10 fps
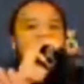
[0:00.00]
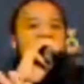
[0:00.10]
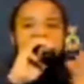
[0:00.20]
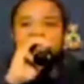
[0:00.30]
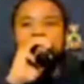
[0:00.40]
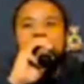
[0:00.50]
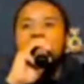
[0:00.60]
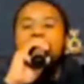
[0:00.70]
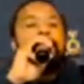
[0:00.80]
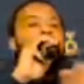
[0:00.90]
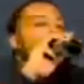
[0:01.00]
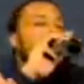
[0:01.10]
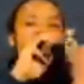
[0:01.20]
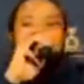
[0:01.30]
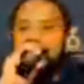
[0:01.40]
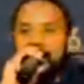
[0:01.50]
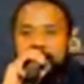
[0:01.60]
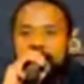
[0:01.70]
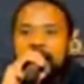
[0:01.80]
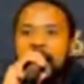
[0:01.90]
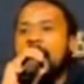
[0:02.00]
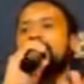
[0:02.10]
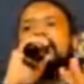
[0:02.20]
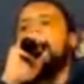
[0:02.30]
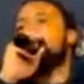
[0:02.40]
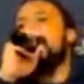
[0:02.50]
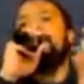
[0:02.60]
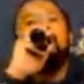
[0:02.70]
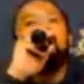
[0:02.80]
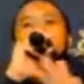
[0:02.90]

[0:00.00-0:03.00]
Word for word: I'm not stuttering, I'm not confused.